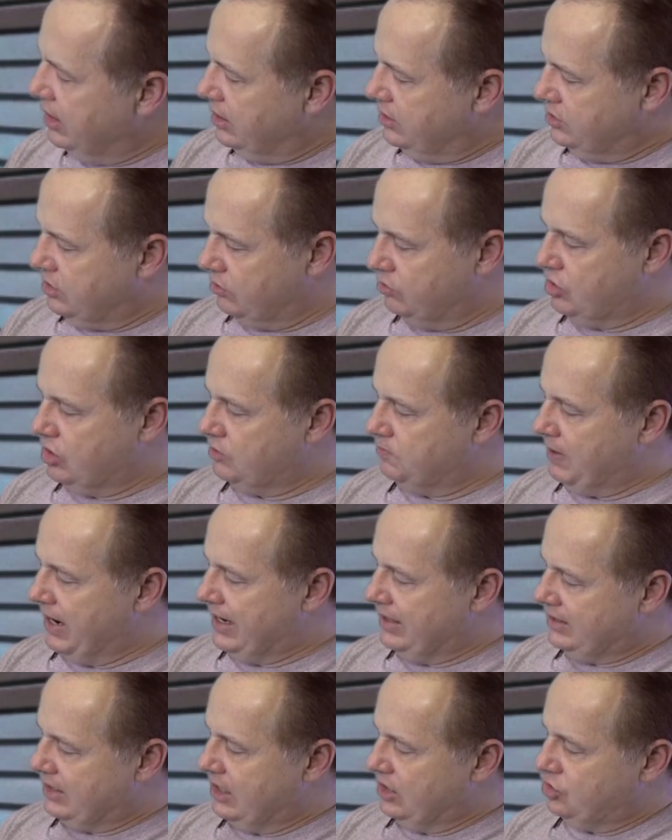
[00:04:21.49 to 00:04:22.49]
So just
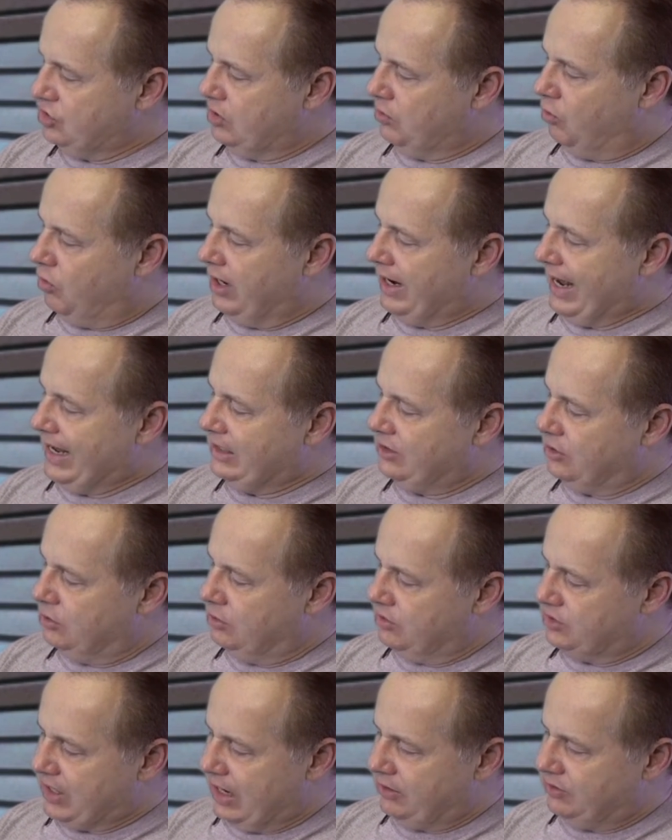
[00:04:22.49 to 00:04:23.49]
pay attention, and what I
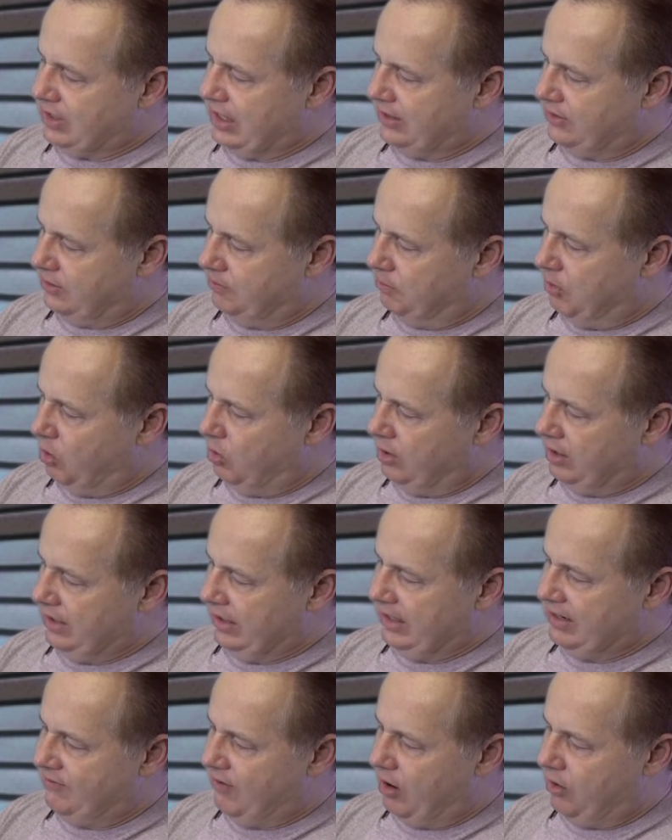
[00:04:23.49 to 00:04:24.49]
do is I'll take the board and
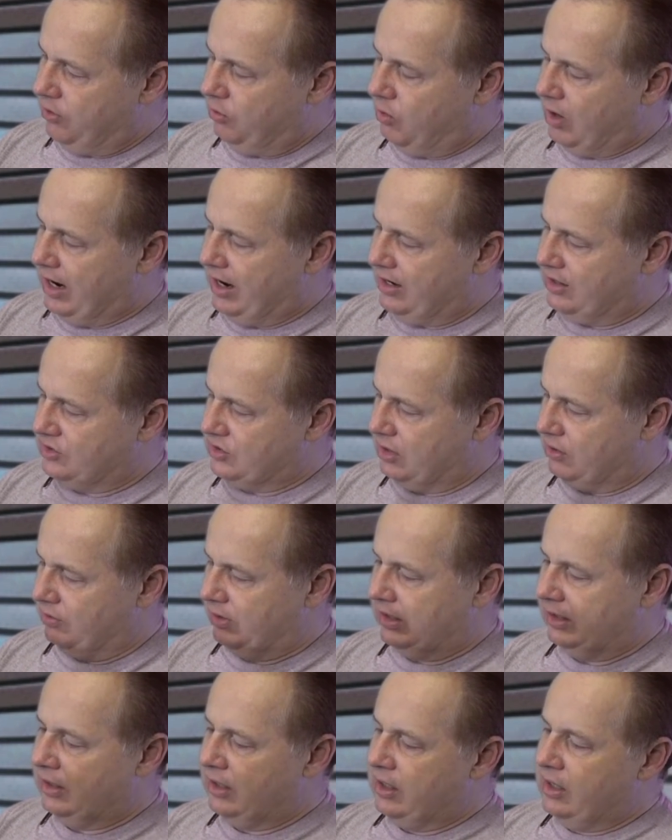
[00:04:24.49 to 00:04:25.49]
leave all the wires on
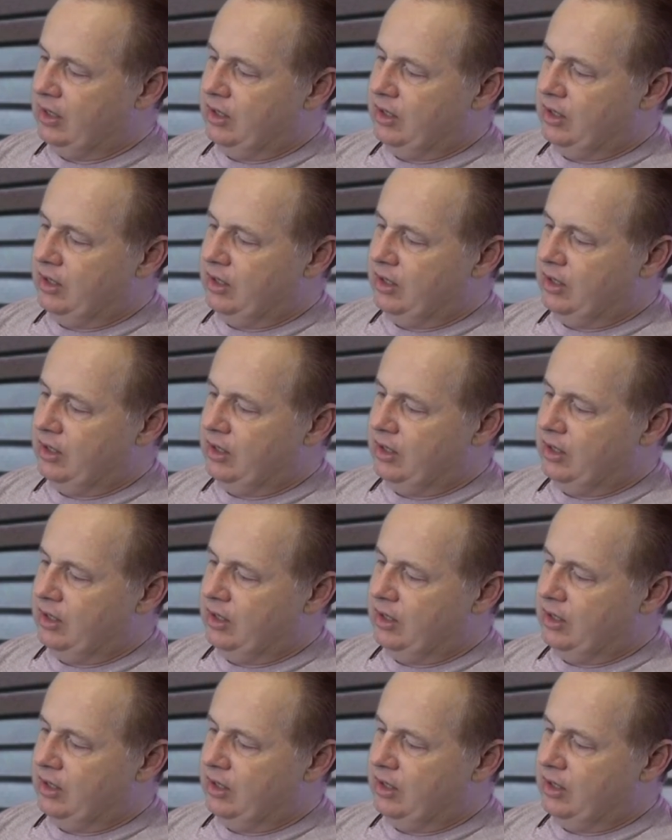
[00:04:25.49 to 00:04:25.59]
it,